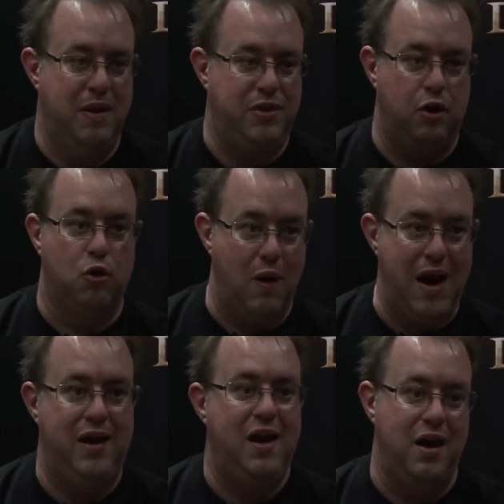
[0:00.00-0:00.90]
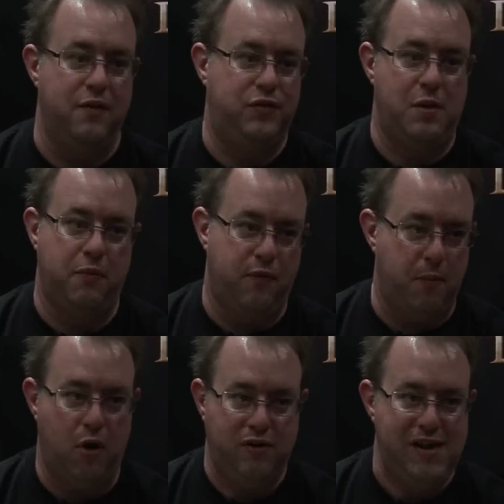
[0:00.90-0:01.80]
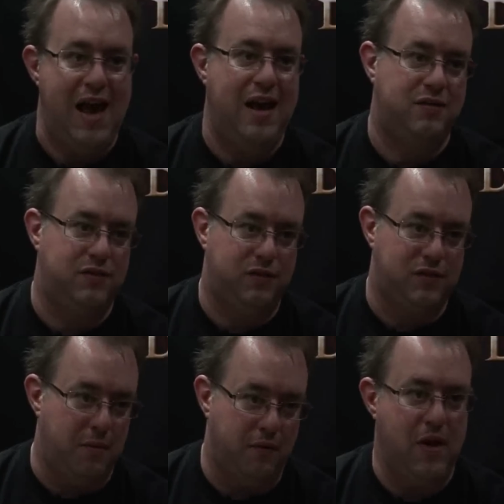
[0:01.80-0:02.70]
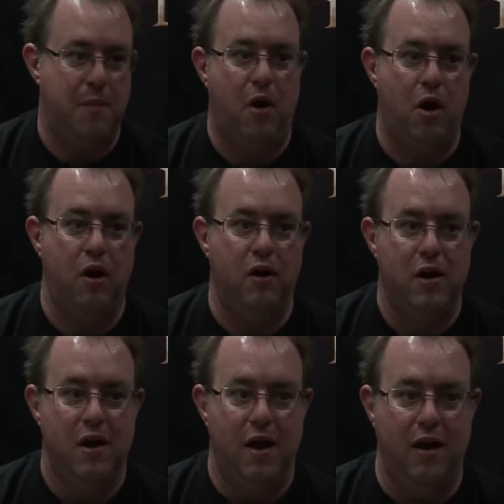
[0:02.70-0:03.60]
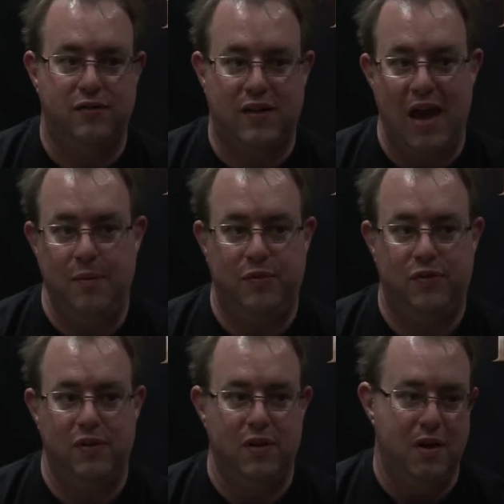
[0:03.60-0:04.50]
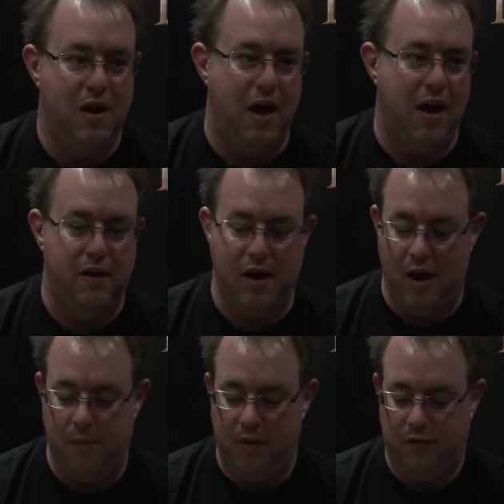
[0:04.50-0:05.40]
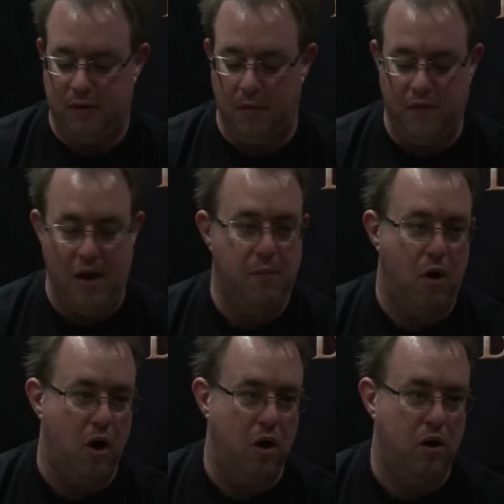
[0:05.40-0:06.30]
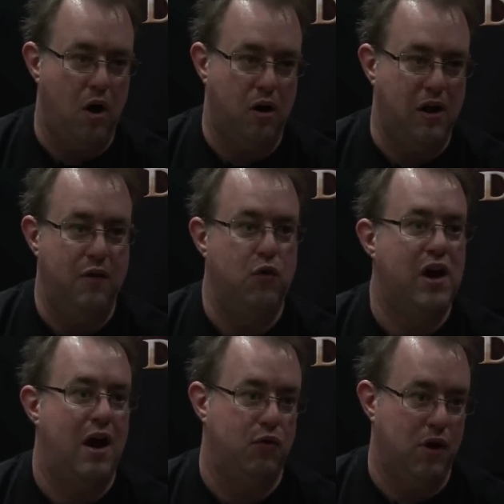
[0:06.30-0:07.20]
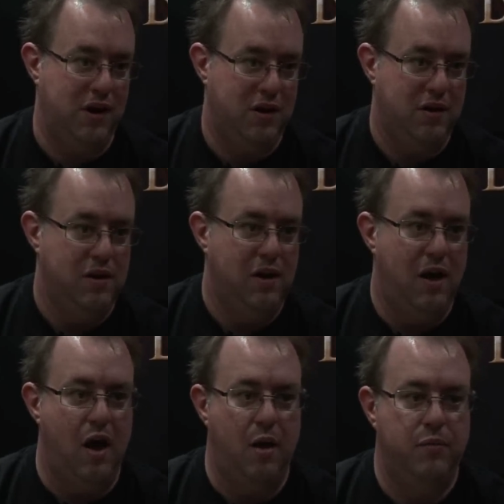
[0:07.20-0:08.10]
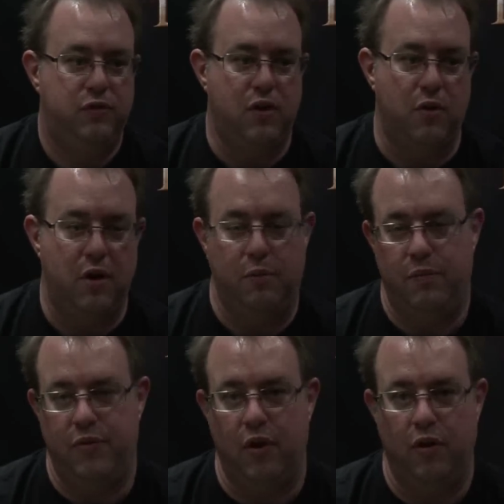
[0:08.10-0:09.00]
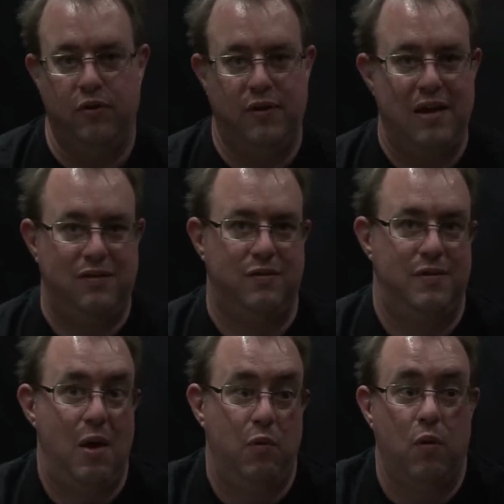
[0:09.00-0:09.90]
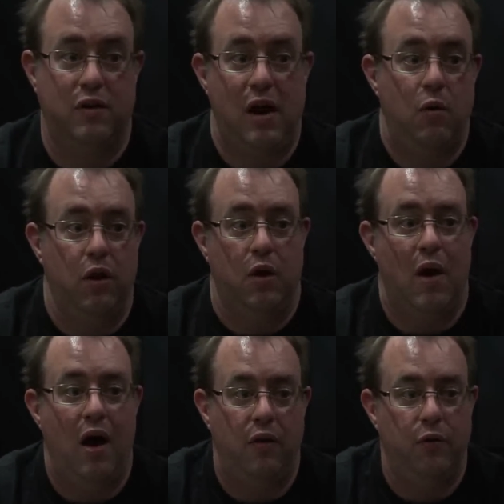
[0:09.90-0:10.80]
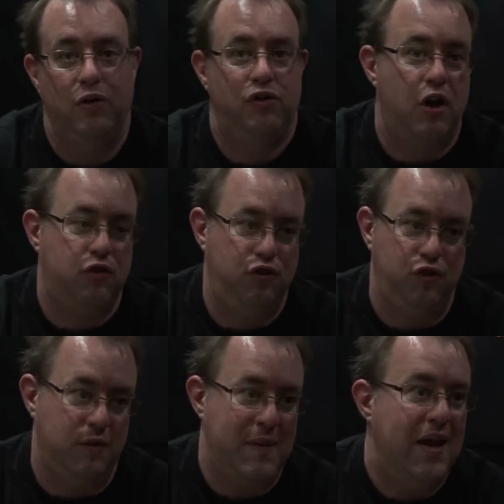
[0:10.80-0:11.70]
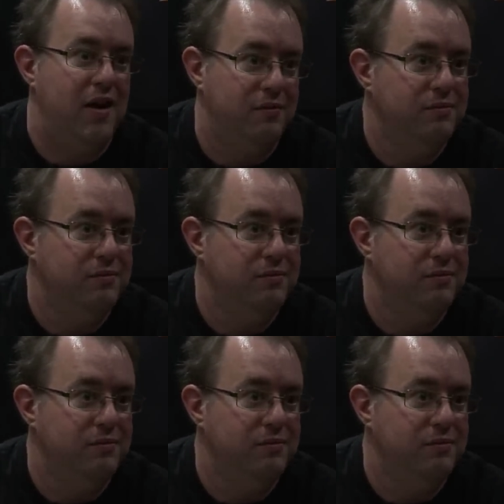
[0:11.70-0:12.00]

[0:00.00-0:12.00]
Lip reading: they're great. Kind of, some of them are attacks, some of them are escapes, and some of them are kind of recovery. So that one worked out really well. The Witch Doctor's using mana.